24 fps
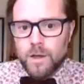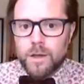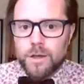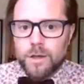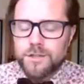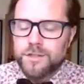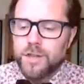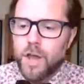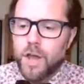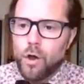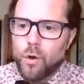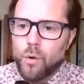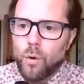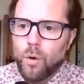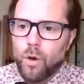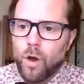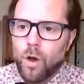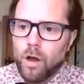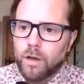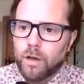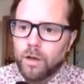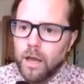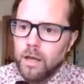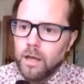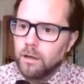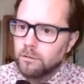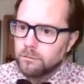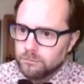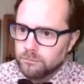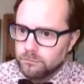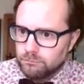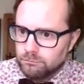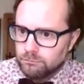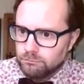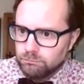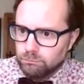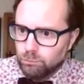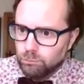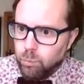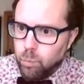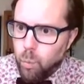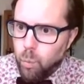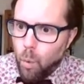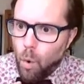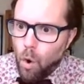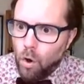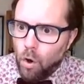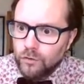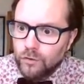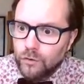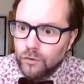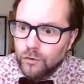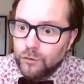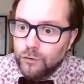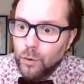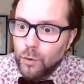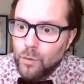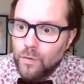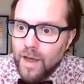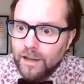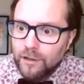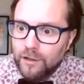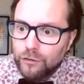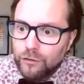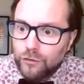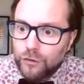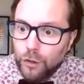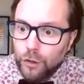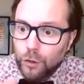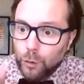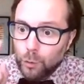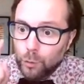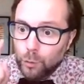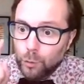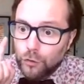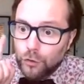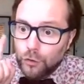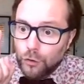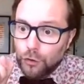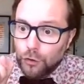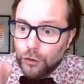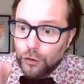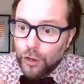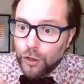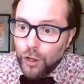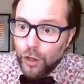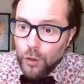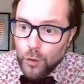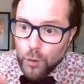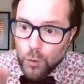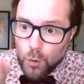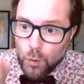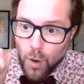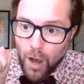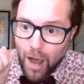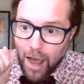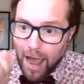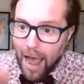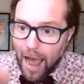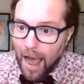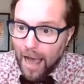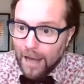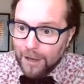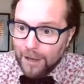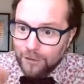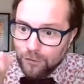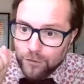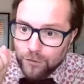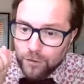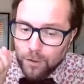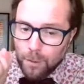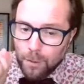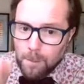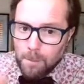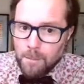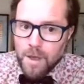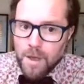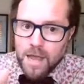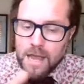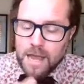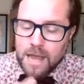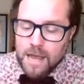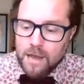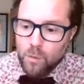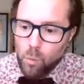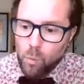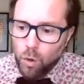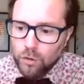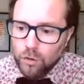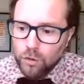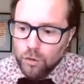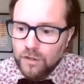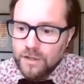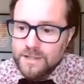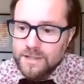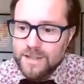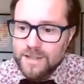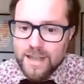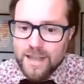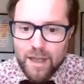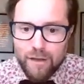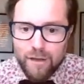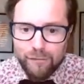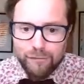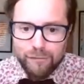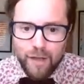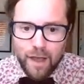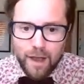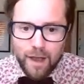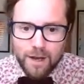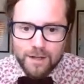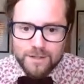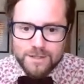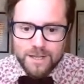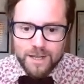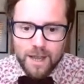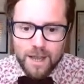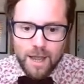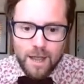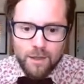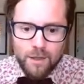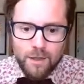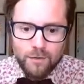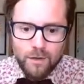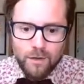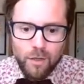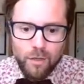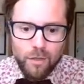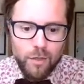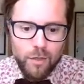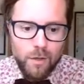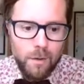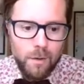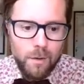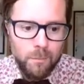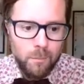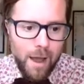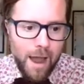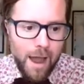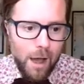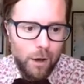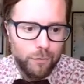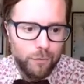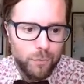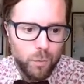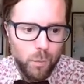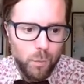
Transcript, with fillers: So, okay, what do they do to you and me? What is the effect in the mouth?